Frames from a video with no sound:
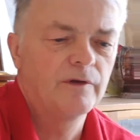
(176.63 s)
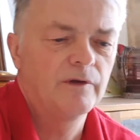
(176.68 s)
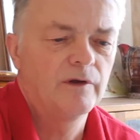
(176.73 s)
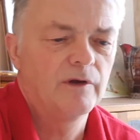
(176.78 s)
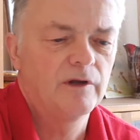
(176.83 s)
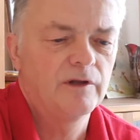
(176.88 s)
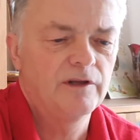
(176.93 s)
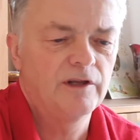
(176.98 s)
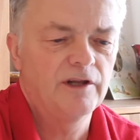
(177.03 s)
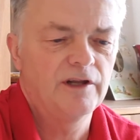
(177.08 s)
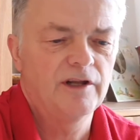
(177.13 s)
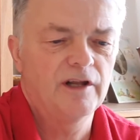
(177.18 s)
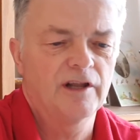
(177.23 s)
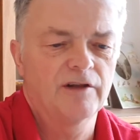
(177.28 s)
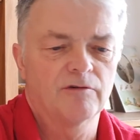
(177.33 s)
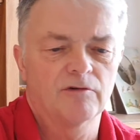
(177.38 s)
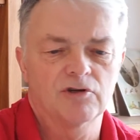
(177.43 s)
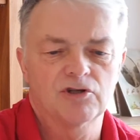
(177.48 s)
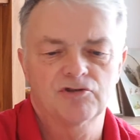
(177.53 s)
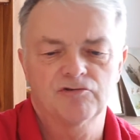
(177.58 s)
And then
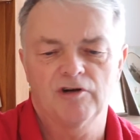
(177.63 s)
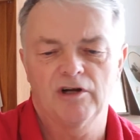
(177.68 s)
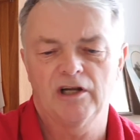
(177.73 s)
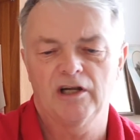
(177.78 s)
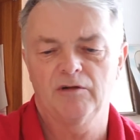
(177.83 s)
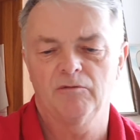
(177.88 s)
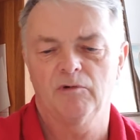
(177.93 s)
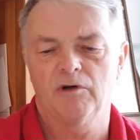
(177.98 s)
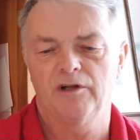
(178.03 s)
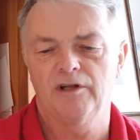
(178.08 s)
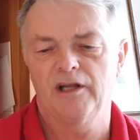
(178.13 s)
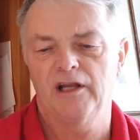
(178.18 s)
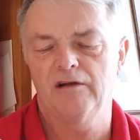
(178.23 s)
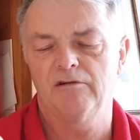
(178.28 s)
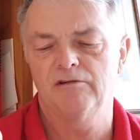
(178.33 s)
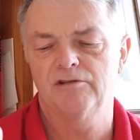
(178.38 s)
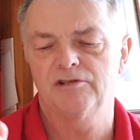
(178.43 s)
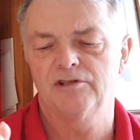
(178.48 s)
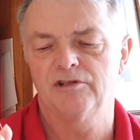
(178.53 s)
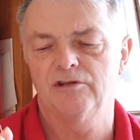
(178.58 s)
another Australian one there
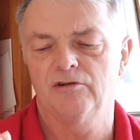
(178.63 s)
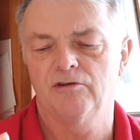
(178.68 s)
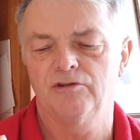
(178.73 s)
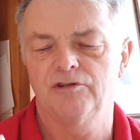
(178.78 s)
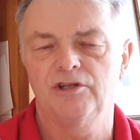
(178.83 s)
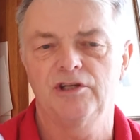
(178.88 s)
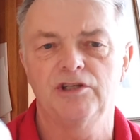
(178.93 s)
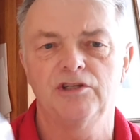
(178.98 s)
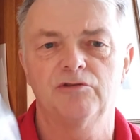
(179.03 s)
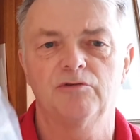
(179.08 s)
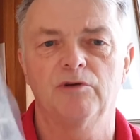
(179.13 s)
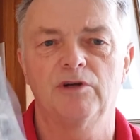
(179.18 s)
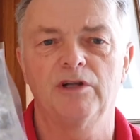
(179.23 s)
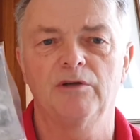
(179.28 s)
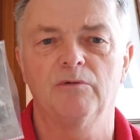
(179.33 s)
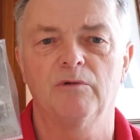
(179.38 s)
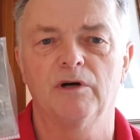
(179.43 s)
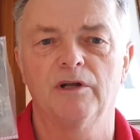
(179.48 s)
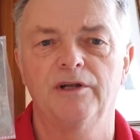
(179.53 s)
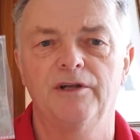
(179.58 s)
is the
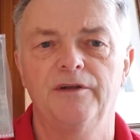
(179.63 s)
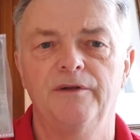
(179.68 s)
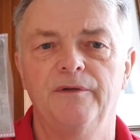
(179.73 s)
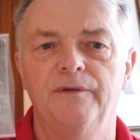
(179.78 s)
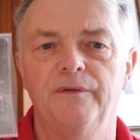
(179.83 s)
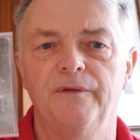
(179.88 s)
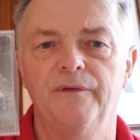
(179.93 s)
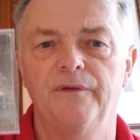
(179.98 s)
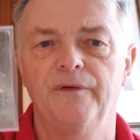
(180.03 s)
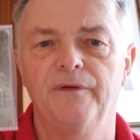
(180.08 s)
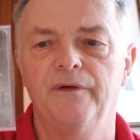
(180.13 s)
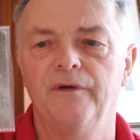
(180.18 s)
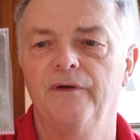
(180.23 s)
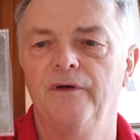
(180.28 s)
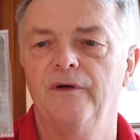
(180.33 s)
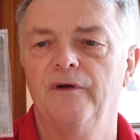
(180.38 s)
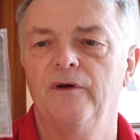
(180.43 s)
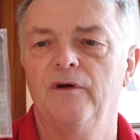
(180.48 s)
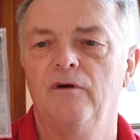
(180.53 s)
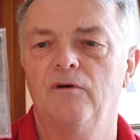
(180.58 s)
1921
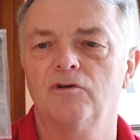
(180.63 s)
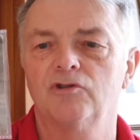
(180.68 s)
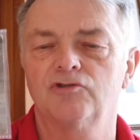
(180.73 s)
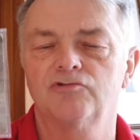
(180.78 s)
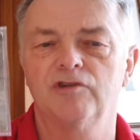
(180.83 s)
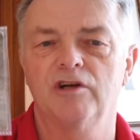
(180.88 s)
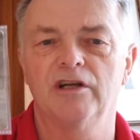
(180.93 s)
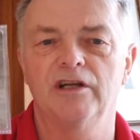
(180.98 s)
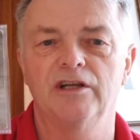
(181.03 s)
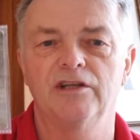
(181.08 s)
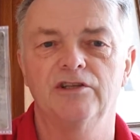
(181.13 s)
Australian